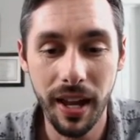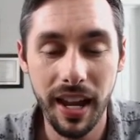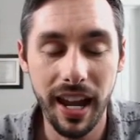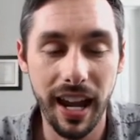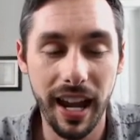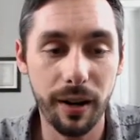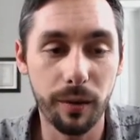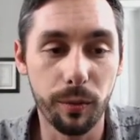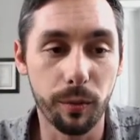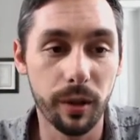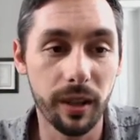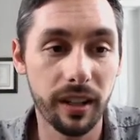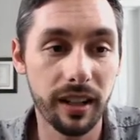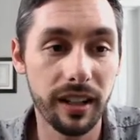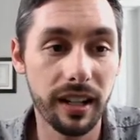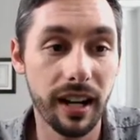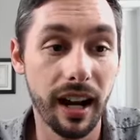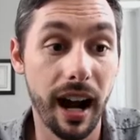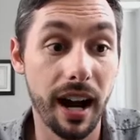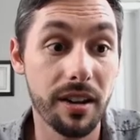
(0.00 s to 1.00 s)
It
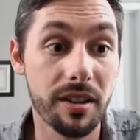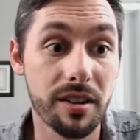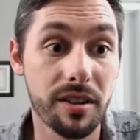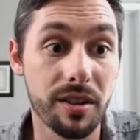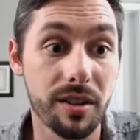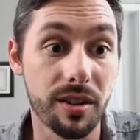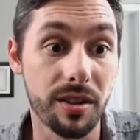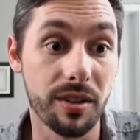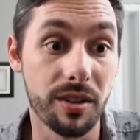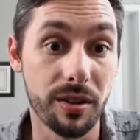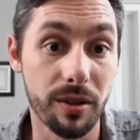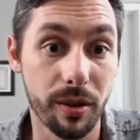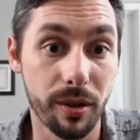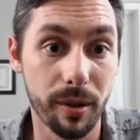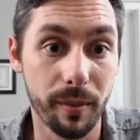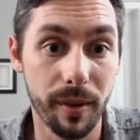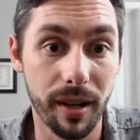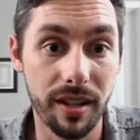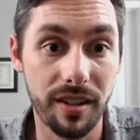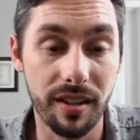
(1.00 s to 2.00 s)
really, I just listened to it
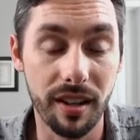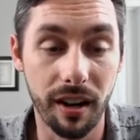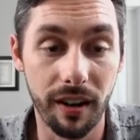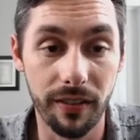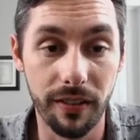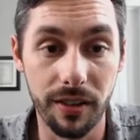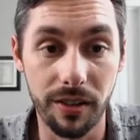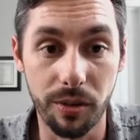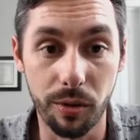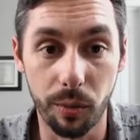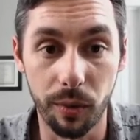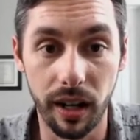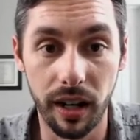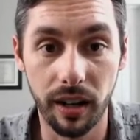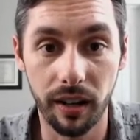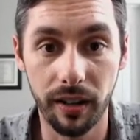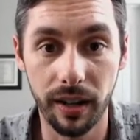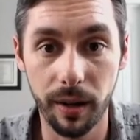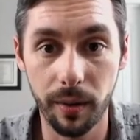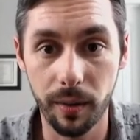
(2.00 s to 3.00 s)
myself as
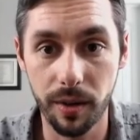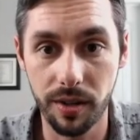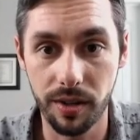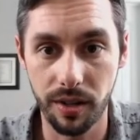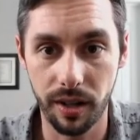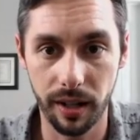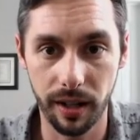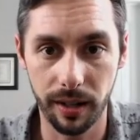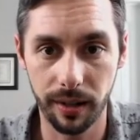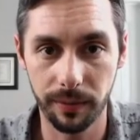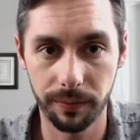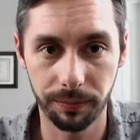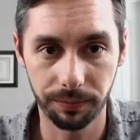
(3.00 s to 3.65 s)
well. It was, I